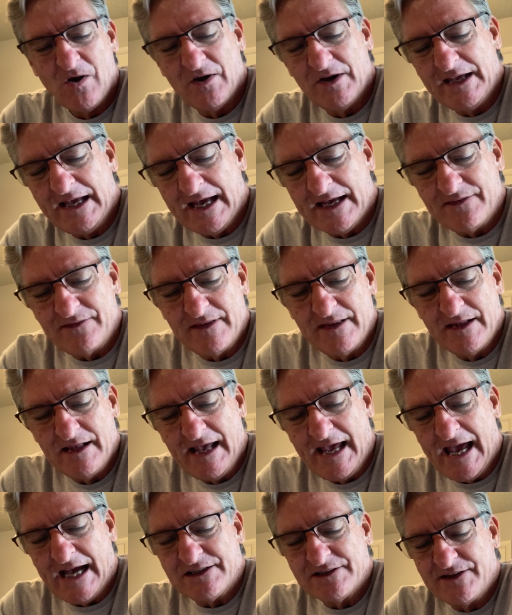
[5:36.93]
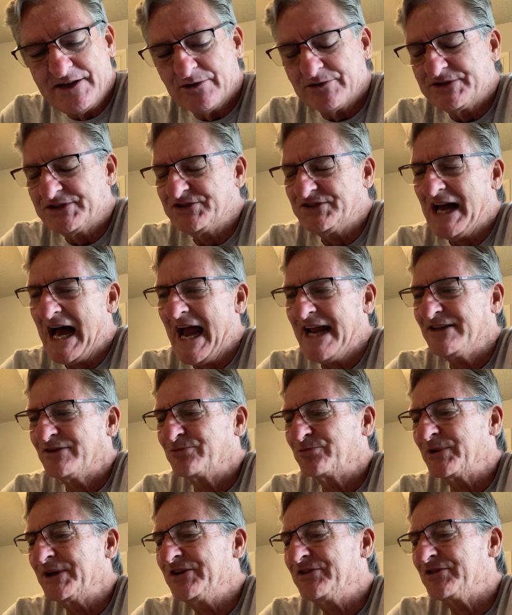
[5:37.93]
Again, head of their design
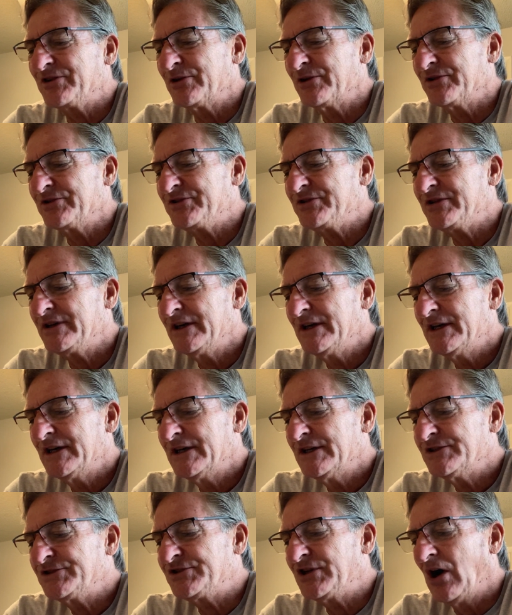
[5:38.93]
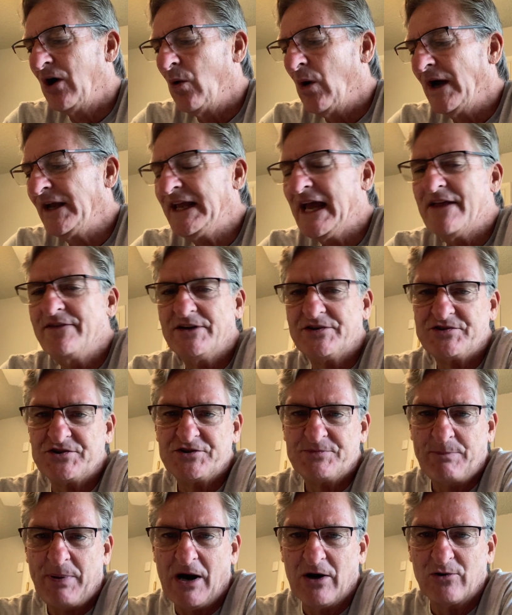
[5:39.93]
and research. So again, this
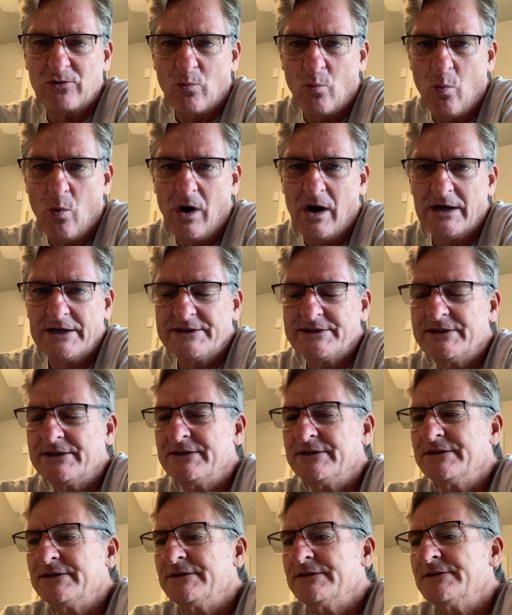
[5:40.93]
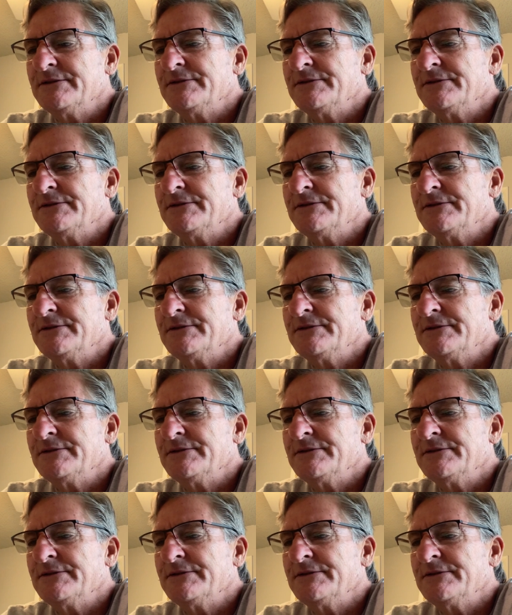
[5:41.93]
is part one